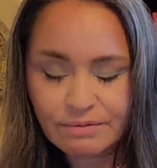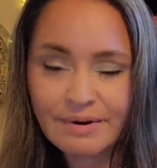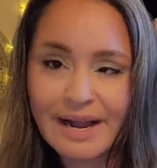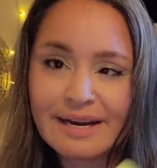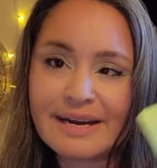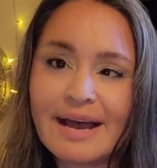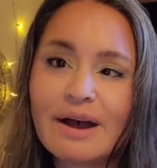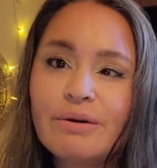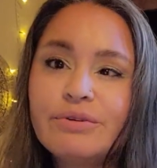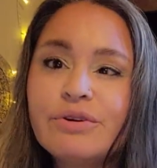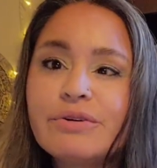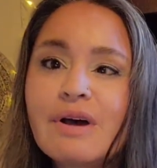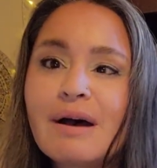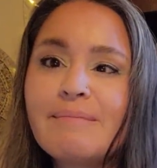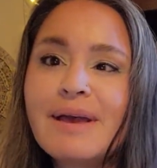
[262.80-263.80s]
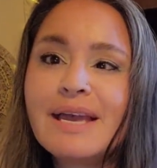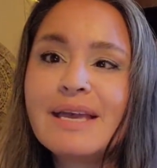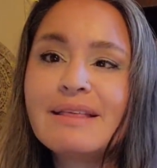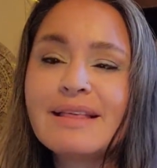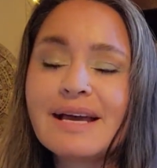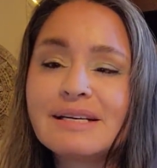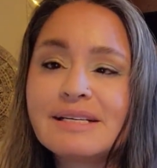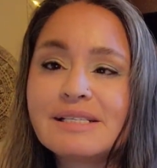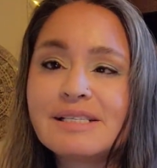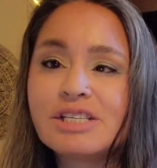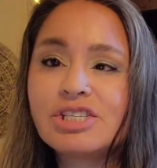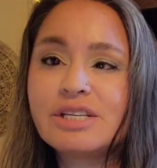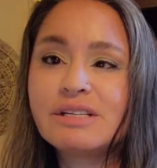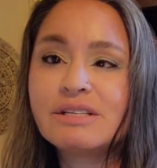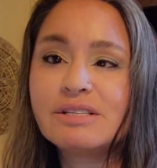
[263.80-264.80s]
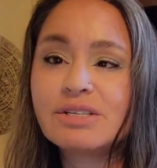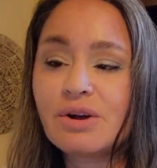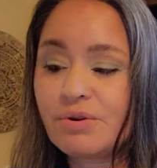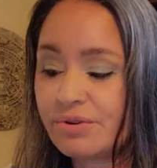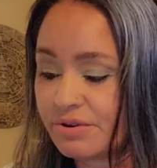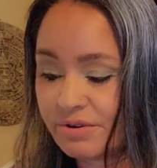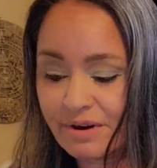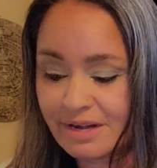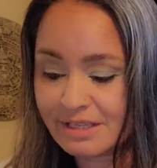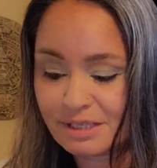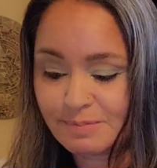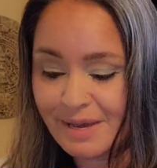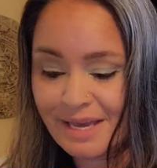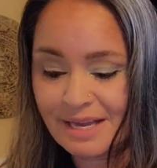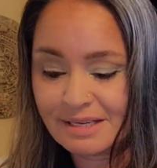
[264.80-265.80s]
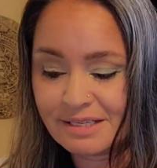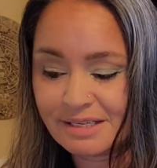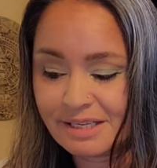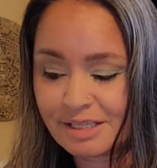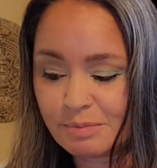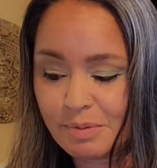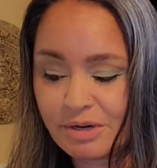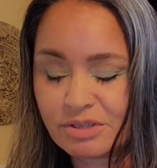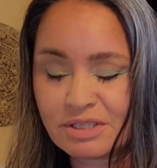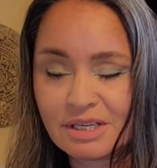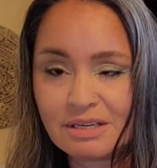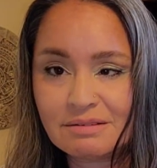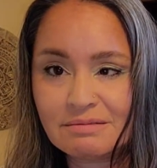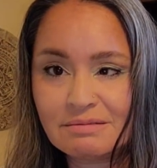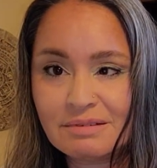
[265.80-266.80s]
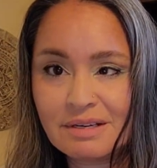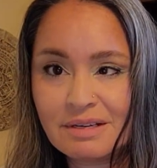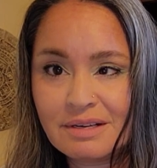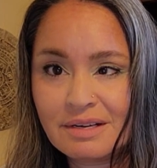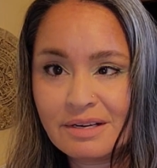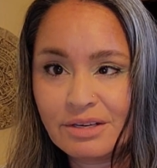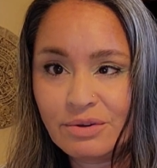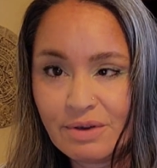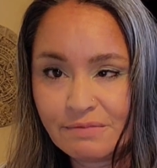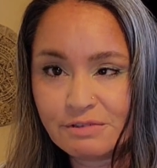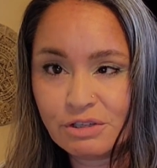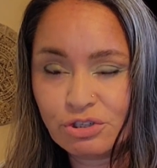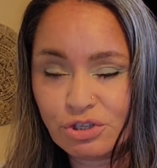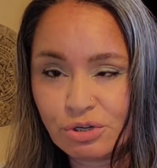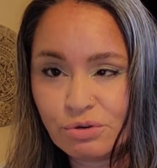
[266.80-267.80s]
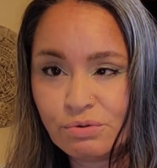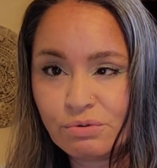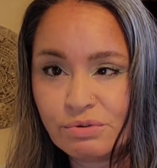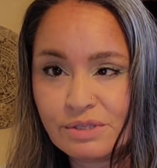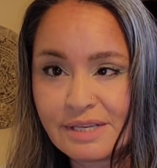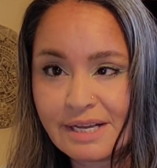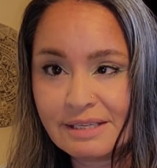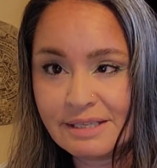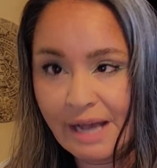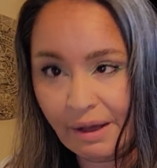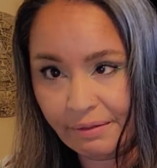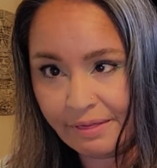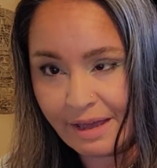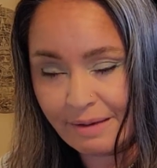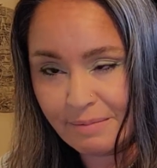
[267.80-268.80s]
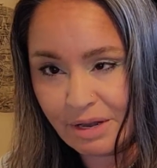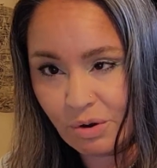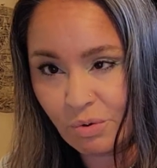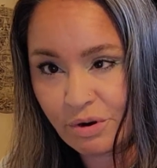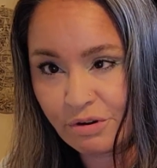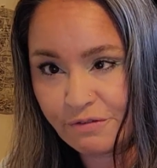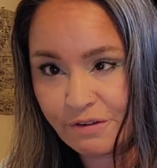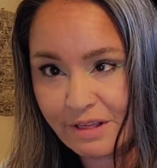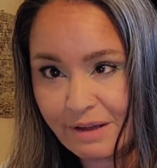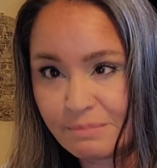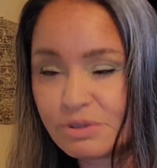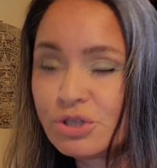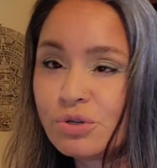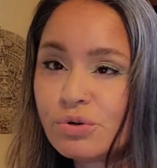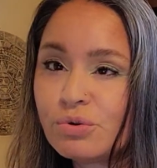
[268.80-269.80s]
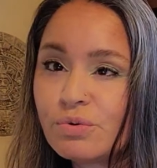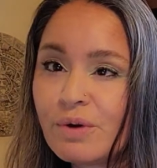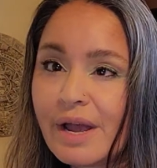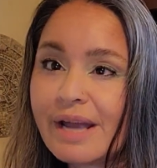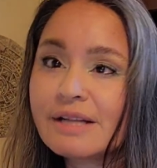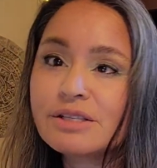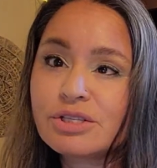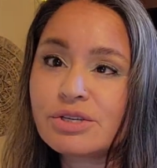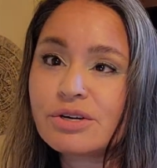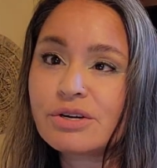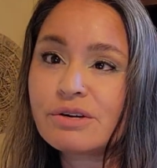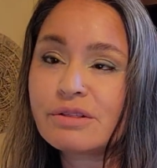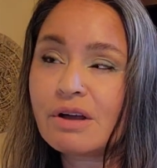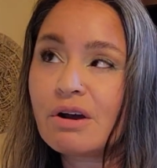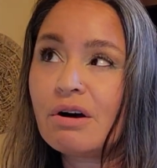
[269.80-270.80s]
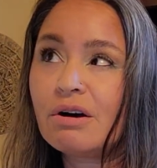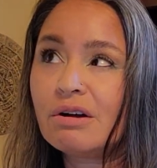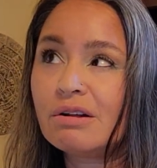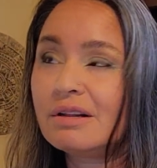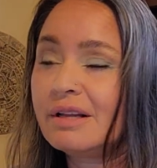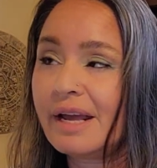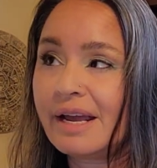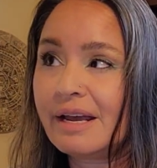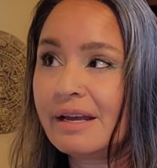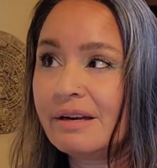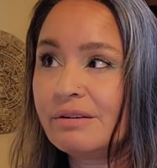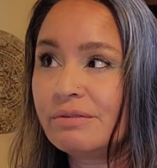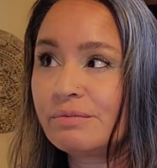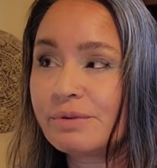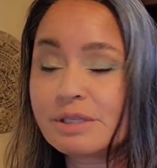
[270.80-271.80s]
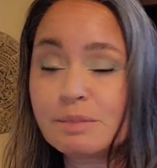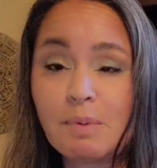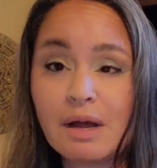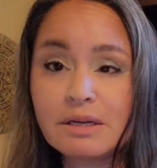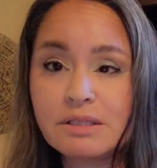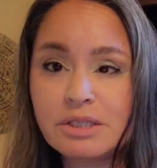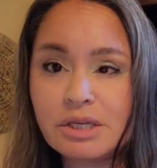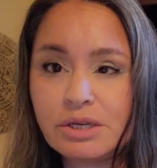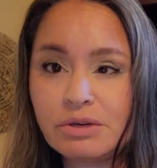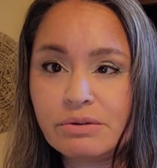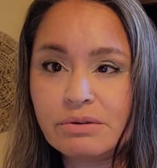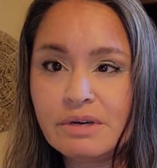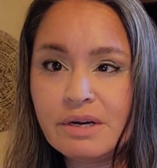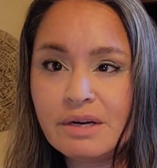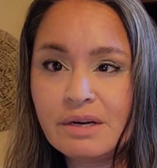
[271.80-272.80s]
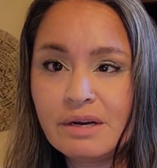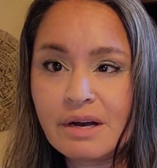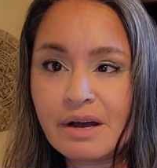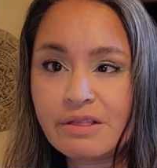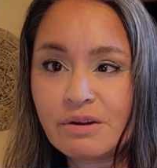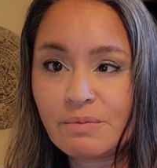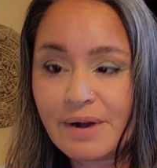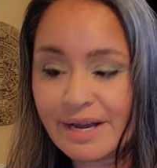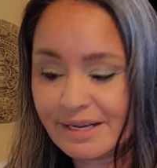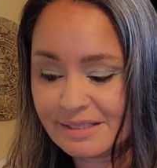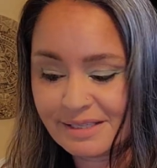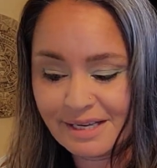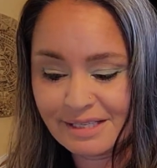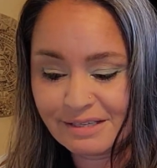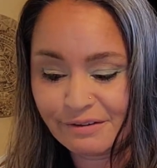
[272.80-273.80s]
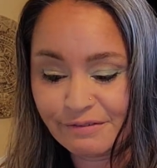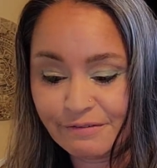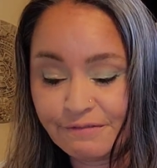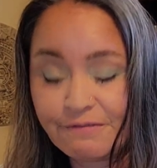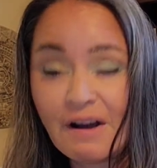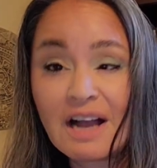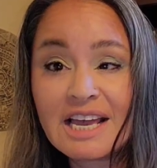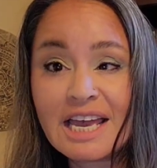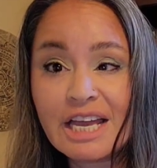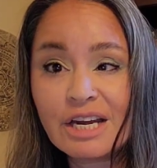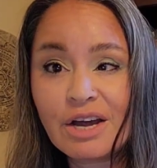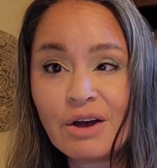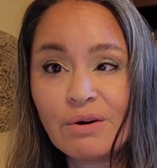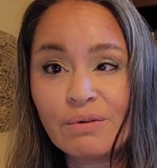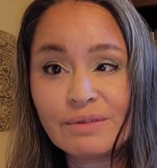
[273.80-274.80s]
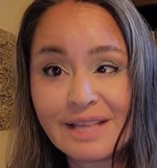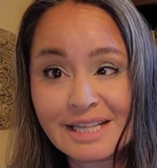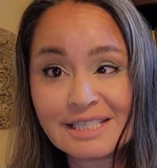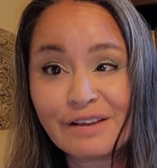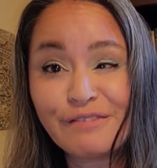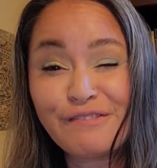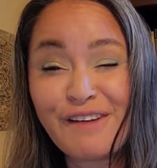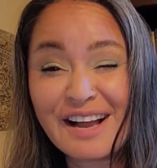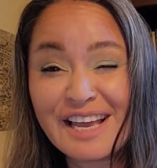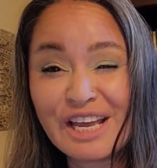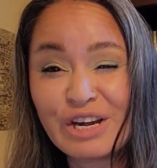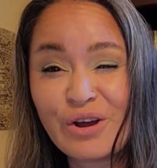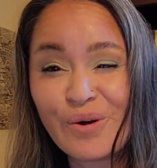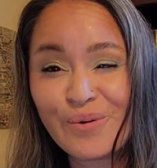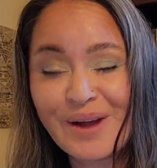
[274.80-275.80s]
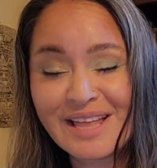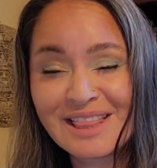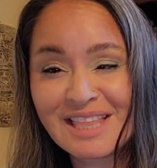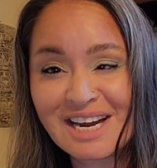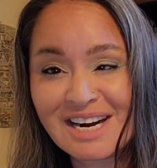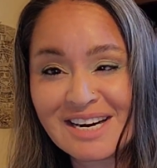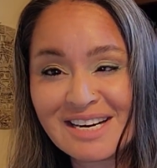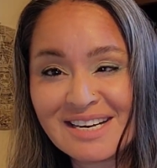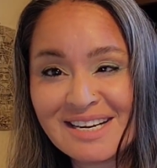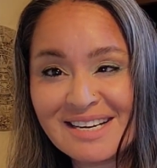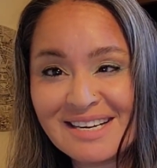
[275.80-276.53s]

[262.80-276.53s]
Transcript: Right now, you're not making that decision, so you're not speaking to this person. You have to choose and tell them in order for them to answer the call and respond to you. Otherwise, it's a fucking no. That's a fucking no right there.